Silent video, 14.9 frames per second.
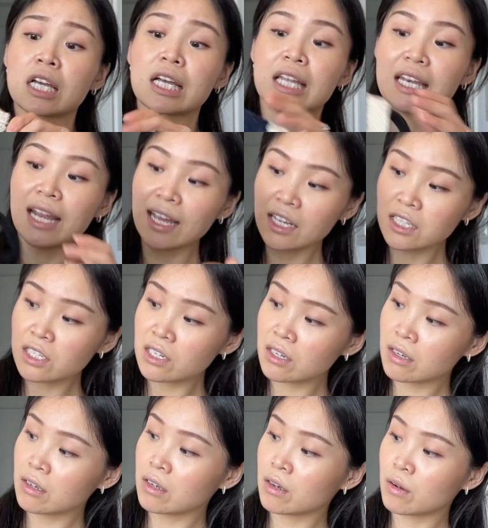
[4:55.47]
connect
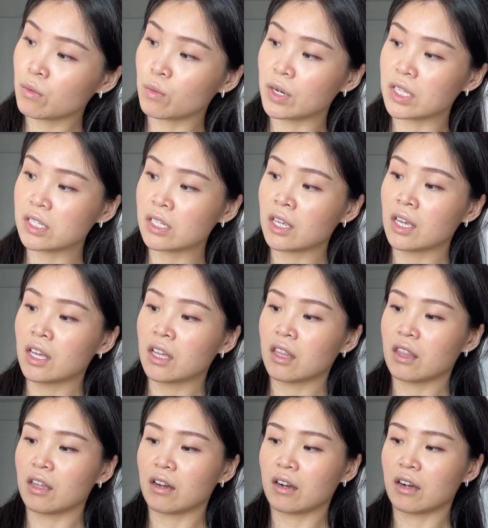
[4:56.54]
once
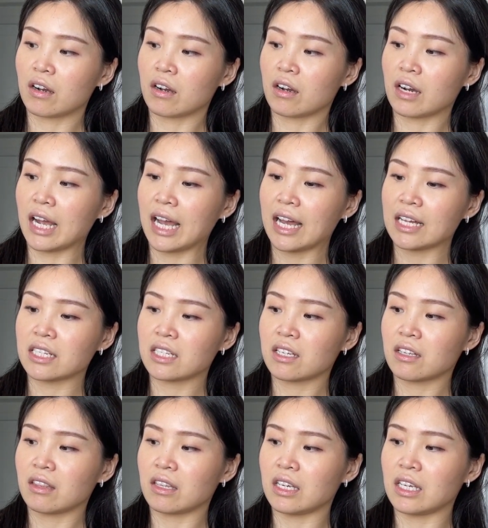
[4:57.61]
they're at
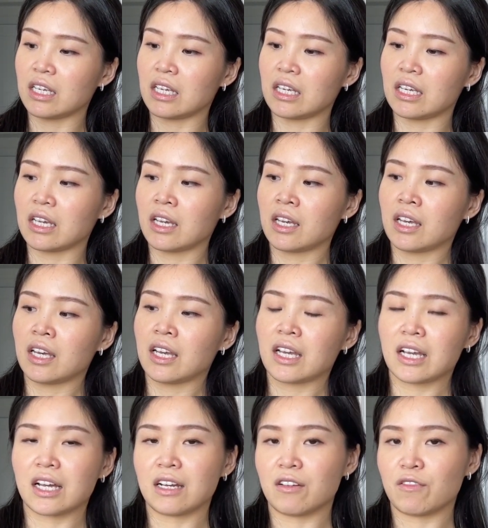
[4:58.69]
the kind